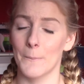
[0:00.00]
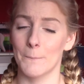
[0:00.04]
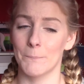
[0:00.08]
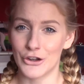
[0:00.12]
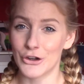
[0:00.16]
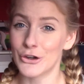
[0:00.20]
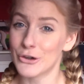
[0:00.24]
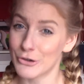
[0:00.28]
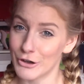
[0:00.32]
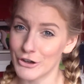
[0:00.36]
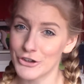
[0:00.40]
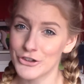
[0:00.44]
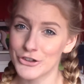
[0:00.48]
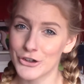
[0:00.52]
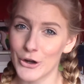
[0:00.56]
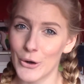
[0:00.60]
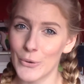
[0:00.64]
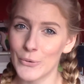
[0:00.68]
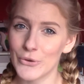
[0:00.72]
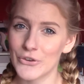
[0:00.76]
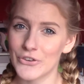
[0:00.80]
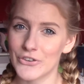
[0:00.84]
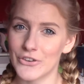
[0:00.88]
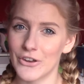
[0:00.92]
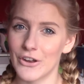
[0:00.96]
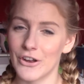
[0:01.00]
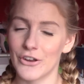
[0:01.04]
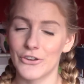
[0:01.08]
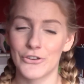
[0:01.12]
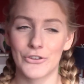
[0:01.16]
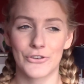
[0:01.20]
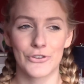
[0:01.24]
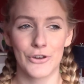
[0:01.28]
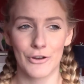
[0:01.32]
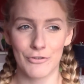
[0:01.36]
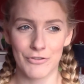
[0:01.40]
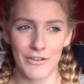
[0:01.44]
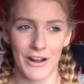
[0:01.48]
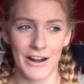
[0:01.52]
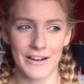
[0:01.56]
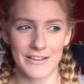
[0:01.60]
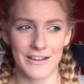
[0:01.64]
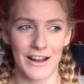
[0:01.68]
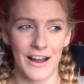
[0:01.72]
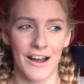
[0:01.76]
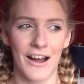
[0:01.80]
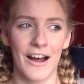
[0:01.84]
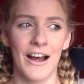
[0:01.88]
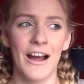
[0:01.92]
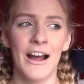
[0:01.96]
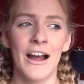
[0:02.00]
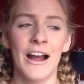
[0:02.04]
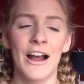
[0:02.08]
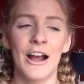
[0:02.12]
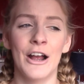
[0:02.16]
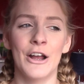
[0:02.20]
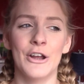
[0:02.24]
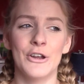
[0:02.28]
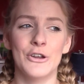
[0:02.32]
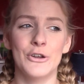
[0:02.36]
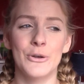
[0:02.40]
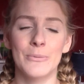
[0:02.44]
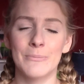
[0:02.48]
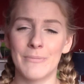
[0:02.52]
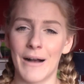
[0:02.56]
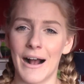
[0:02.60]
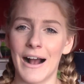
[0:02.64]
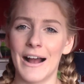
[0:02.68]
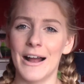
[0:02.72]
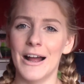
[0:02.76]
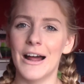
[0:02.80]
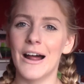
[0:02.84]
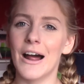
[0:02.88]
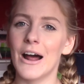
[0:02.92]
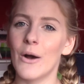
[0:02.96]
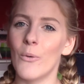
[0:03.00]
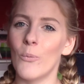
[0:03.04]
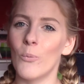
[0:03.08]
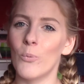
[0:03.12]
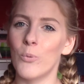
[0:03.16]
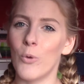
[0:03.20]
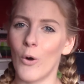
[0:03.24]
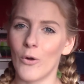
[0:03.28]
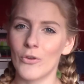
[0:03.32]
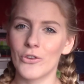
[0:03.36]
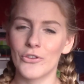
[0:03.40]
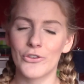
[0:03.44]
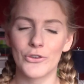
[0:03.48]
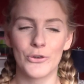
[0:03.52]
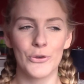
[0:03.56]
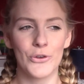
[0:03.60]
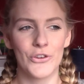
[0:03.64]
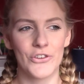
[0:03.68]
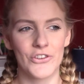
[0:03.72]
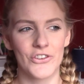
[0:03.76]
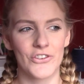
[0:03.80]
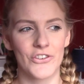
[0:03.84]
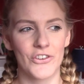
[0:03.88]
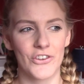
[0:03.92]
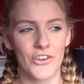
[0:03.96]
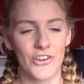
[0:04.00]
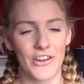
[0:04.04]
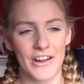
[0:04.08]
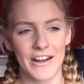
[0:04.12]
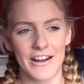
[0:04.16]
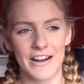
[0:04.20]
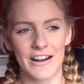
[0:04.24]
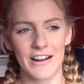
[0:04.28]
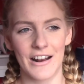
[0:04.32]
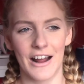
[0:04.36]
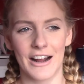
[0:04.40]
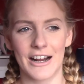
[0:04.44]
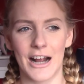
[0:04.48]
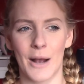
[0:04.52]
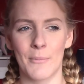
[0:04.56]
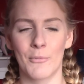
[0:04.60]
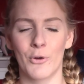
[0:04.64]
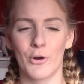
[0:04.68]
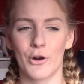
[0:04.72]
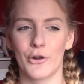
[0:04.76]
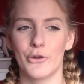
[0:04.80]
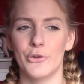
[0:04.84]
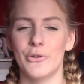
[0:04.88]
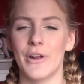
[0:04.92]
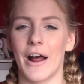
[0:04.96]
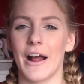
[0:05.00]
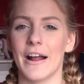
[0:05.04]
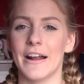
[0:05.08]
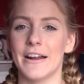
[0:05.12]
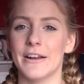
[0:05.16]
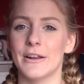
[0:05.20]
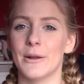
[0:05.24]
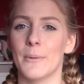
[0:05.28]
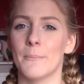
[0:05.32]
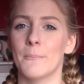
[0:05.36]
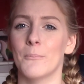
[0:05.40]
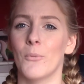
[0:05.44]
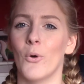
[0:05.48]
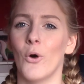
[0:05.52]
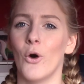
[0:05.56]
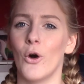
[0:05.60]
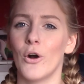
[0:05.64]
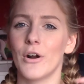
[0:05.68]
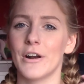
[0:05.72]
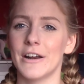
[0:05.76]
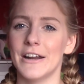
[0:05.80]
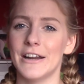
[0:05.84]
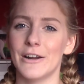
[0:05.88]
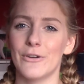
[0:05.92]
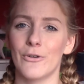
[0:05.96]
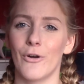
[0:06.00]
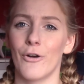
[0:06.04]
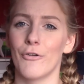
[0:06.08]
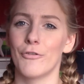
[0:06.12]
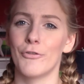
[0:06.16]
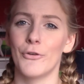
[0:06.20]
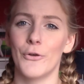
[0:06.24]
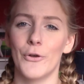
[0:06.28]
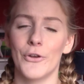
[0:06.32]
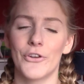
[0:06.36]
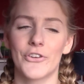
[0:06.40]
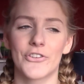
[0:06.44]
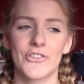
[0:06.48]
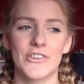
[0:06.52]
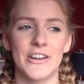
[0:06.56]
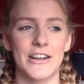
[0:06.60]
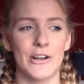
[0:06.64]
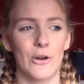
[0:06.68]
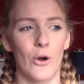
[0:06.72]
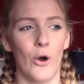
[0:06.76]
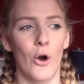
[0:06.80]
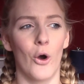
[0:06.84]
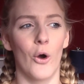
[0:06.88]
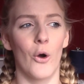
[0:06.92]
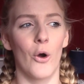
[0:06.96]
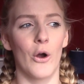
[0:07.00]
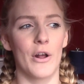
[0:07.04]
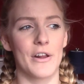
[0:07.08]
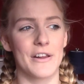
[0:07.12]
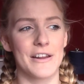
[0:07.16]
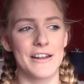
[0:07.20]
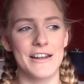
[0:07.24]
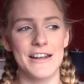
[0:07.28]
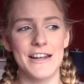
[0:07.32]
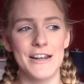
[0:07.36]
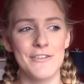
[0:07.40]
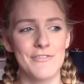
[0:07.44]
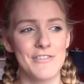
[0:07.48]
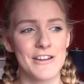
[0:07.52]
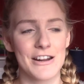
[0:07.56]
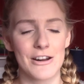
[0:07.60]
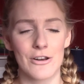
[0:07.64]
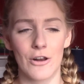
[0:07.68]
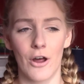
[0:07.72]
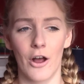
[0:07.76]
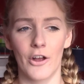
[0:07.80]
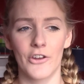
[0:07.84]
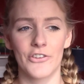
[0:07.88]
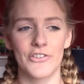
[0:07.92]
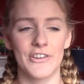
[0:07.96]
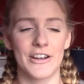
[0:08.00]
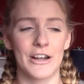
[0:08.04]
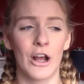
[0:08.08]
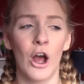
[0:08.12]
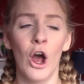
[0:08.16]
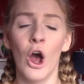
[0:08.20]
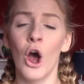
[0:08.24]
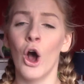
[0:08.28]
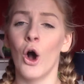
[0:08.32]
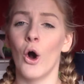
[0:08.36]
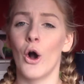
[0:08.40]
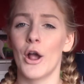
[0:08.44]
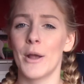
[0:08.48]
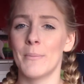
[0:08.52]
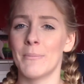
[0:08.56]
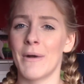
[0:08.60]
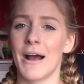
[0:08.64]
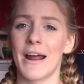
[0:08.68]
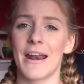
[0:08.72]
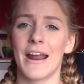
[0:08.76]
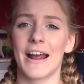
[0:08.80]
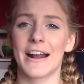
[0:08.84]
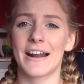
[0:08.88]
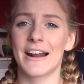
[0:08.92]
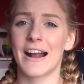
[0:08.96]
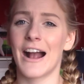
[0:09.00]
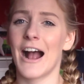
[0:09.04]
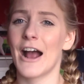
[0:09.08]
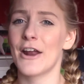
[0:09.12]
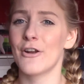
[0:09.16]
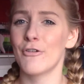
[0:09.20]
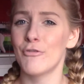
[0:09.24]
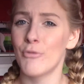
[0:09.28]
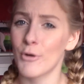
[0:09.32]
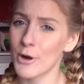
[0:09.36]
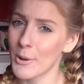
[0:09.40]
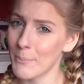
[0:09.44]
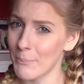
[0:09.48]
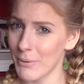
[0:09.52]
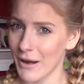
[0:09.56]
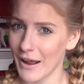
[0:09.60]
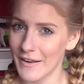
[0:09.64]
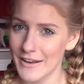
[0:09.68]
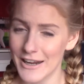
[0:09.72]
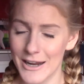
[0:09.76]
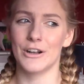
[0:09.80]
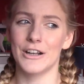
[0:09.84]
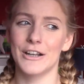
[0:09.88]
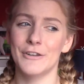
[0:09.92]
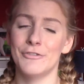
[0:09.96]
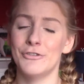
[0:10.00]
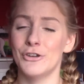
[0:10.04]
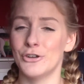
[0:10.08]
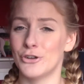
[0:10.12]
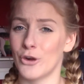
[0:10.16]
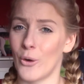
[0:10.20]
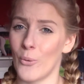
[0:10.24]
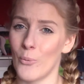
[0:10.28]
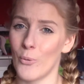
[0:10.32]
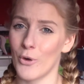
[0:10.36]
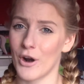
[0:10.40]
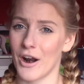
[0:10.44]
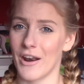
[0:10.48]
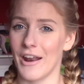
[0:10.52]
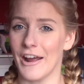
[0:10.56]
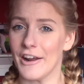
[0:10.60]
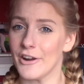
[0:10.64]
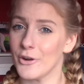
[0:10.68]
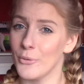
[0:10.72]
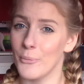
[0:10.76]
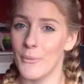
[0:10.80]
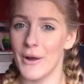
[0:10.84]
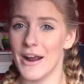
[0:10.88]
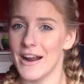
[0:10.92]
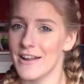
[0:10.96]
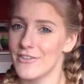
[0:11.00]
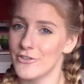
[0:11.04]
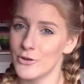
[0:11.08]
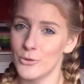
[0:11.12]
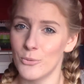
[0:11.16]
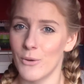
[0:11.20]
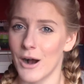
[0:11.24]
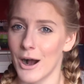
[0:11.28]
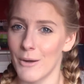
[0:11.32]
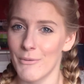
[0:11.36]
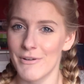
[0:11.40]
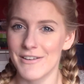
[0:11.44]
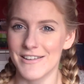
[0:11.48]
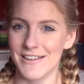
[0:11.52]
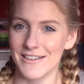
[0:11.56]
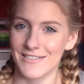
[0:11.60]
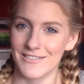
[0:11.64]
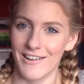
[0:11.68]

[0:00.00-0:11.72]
Crush Coaster, stuff like that. You might want to think I'm gonna do that in the morning first thing, or in the evening last thing, or you might kind of want to plan it if you don't want to wait 2 hours in